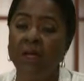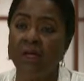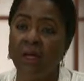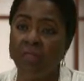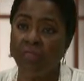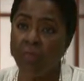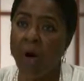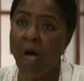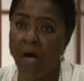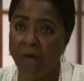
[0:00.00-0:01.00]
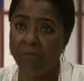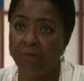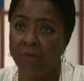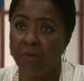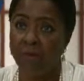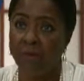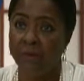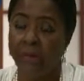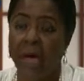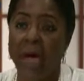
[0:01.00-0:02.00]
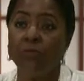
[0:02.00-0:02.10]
can thrive. I